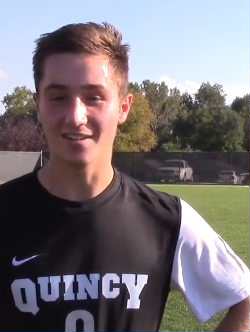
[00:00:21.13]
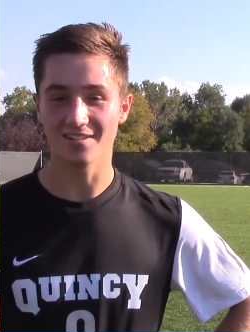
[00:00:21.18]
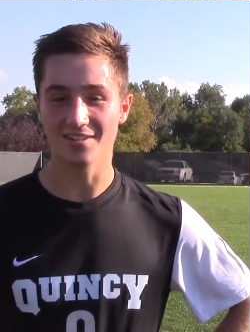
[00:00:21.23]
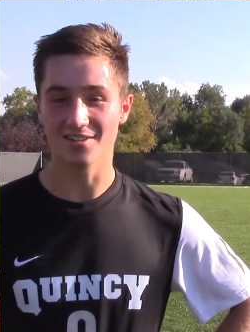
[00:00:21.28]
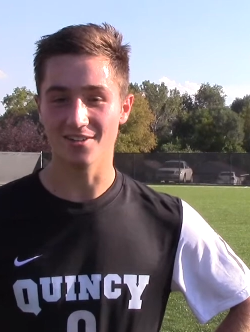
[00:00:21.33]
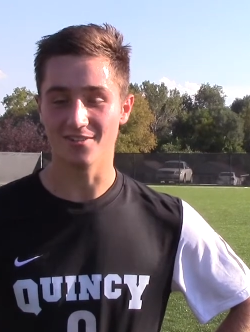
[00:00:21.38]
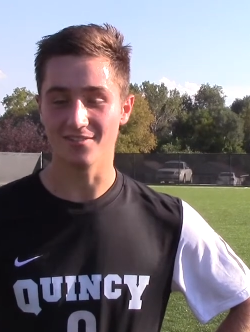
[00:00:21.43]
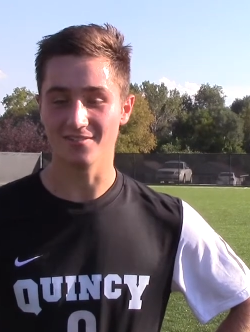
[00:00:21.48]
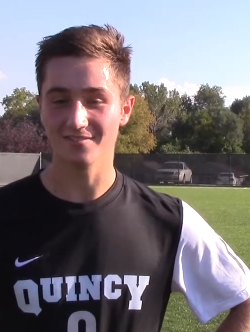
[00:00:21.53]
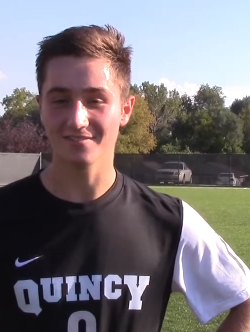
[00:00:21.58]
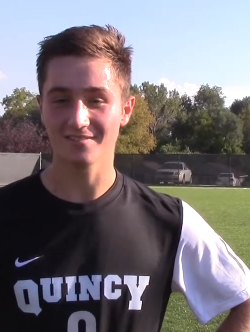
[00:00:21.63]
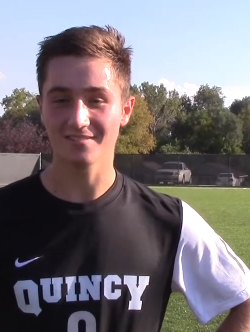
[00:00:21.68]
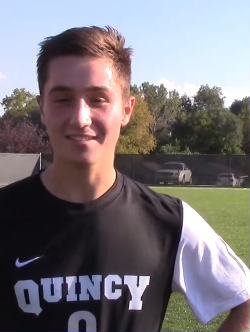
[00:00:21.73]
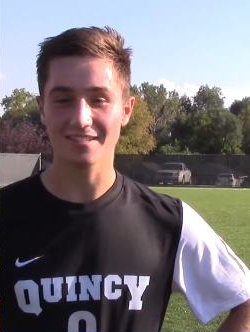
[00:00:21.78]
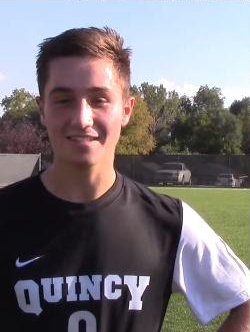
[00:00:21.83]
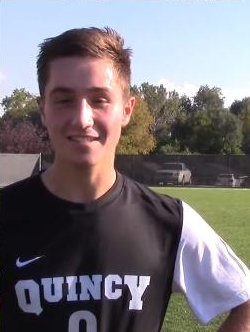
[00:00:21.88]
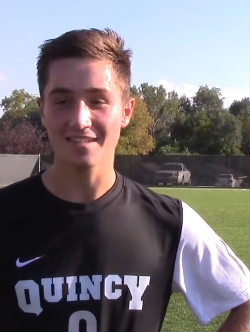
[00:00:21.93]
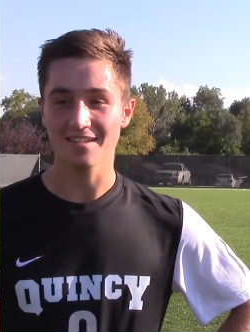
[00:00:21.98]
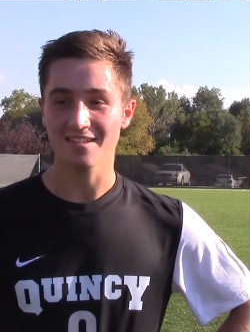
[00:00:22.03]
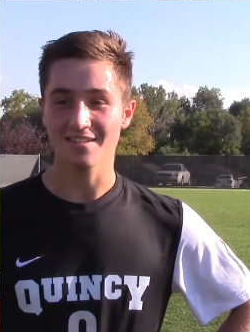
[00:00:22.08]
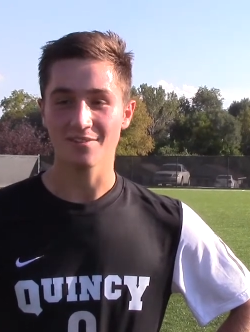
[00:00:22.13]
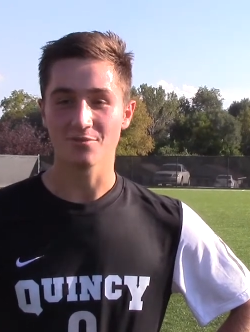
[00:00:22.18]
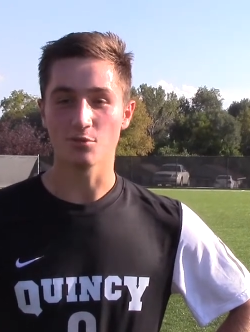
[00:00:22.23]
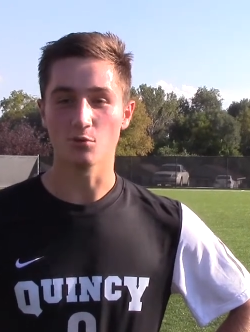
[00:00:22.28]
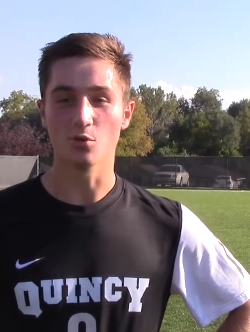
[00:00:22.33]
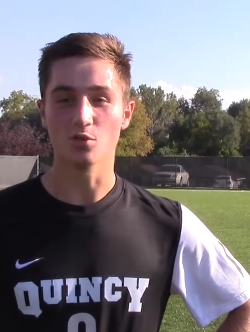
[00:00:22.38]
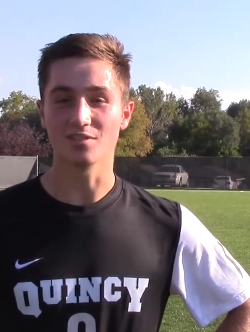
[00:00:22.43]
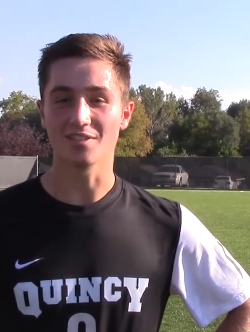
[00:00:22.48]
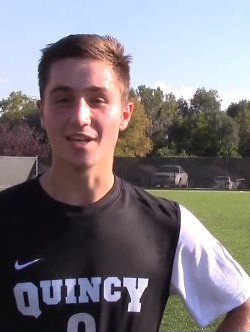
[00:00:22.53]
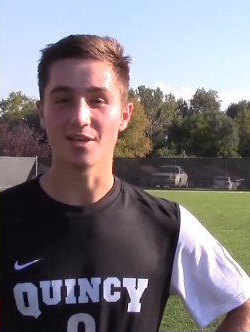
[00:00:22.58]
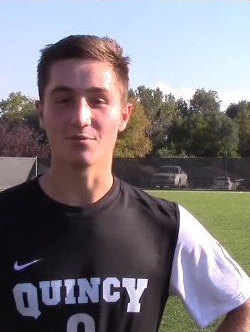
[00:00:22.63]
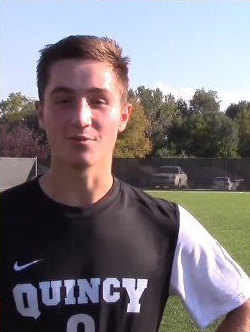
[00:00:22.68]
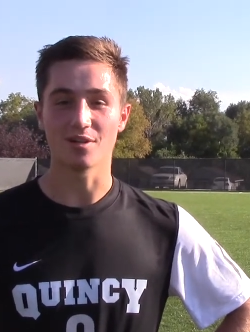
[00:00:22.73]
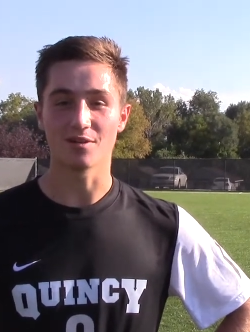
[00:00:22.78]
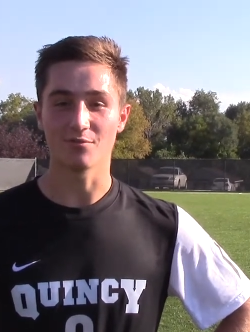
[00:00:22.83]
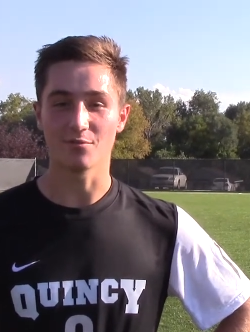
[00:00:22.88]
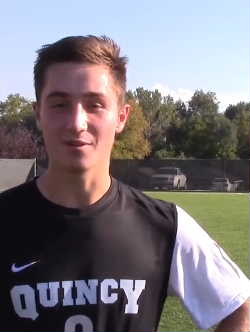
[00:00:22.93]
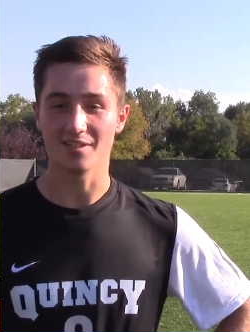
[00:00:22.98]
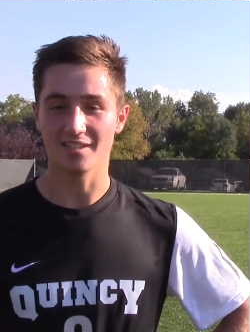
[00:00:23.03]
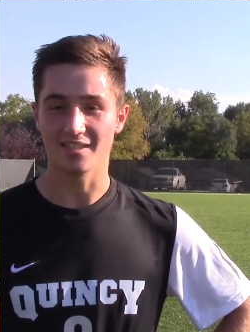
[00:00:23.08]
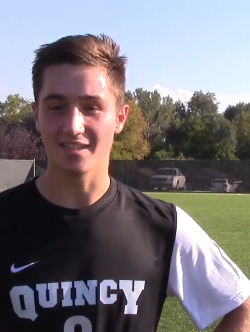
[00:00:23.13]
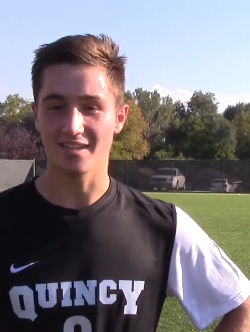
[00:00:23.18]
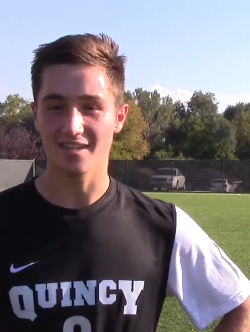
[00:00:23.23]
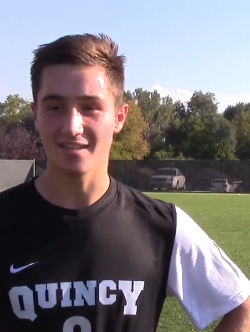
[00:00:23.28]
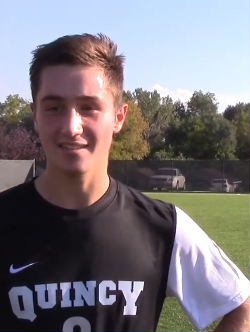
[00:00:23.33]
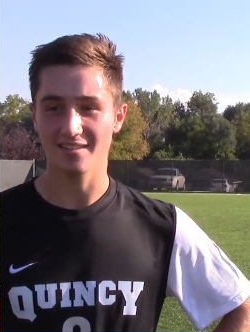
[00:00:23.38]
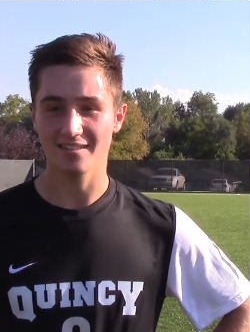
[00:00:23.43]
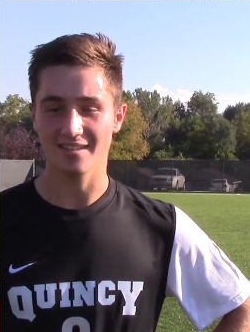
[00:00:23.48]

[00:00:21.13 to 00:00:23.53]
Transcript: You know, we'll take whatever we can get.